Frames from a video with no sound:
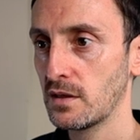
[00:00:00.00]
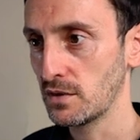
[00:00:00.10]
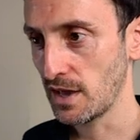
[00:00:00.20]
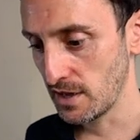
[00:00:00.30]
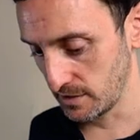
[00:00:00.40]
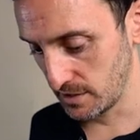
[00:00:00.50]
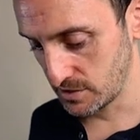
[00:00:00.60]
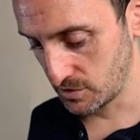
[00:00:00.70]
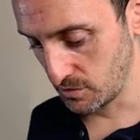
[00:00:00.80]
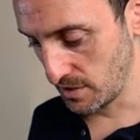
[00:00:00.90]
Okay,
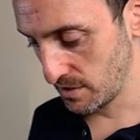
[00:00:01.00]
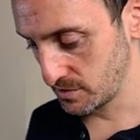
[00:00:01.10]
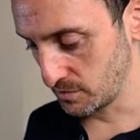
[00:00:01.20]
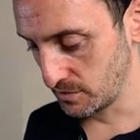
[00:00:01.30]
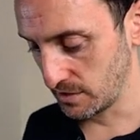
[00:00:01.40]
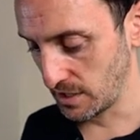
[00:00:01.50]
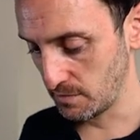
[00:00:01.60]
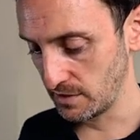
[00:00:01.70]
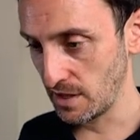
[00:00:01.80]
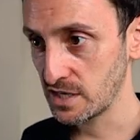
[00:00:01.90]
let's do that. So then
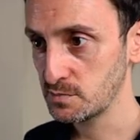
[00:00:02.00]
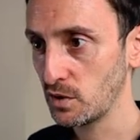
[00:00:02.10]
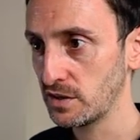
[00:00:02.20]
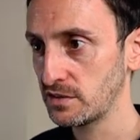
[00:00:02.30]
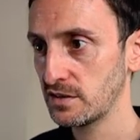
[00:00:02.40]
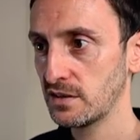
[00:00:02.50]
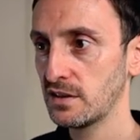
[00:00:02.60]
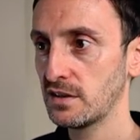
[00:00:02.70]
type in exploit.